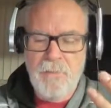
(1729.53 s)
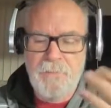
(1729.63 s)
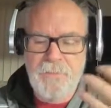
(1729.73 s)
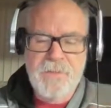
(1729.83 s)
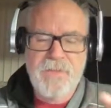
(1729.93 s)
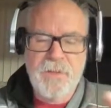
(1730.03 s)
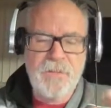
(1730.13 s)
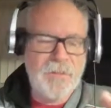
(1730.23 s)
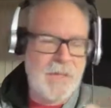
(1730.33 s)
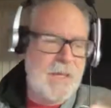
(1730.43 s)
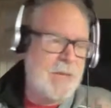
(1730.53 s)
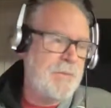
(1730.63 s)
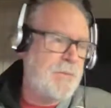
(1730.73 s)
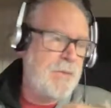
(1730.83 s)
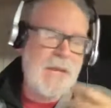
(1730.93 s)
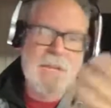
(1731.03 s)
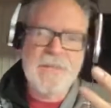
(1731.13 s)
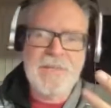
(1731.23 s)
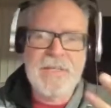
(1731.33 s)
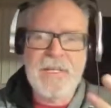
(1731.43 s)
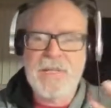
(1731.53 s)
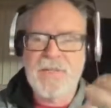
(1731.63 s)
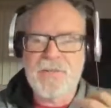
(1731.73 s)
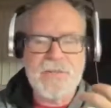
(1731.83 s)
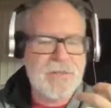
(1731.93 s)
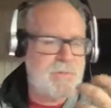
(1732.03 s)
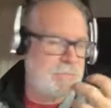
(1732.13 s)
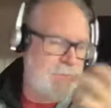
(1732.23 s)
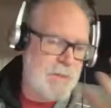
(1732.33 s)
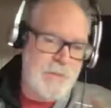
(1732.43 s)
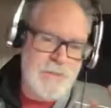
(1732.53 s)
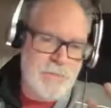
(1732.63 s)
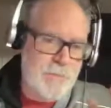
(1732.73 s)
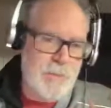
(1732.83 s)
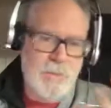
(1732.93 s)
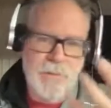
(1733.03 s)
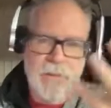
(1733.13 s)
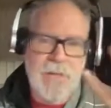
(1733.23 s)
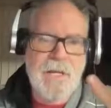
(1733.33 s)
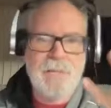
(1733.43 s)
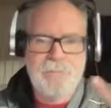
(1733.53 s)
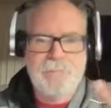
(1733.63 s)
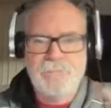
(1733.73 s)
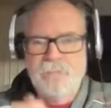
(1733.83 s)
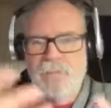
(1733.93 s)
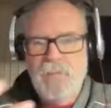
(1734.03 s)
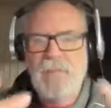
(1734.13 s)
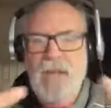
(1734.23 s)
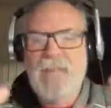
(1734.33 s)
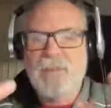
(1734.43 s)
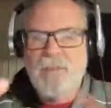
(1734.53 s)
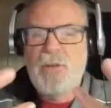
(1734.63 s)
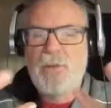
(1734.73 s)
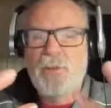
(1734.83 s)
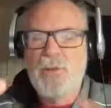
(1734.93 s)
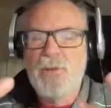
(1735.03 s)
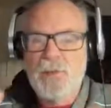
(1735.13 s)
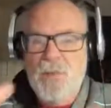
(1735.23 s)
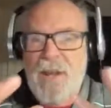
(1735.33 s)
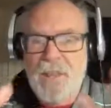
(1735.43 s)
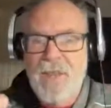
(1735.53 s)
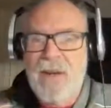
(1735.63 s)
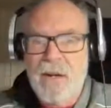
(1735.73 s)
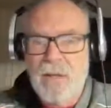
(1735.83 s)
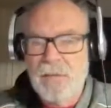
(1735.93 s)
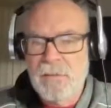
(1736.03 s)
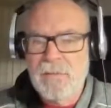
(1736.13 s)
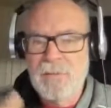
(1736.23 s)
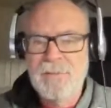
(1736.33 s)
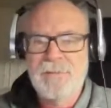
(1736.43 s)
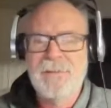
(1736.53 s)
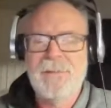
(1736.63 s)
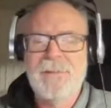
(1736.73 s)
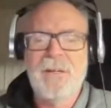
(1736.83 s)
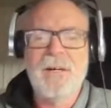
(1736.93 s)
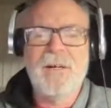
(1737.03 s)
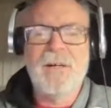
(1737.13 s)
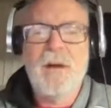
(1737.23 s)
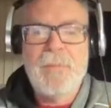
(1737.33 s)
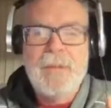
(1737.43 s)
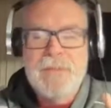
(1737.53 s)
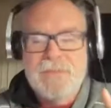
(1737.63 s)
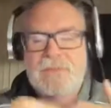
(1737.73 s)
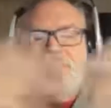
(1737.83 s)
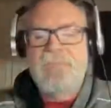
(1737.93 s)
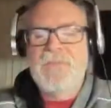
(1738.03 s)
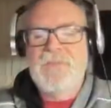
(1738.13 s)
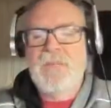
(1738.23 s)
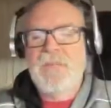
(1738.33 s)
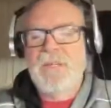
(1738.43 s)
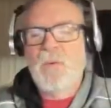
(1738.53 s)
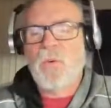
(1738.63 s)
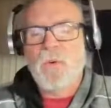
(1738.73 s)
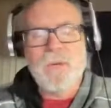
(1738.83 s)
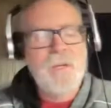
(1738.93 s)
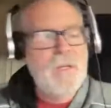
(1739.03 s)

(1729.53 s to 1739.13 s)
Fistful of Lead. You got the teenagers. There's, you've got 2 crews right there, up against the Soviet horde.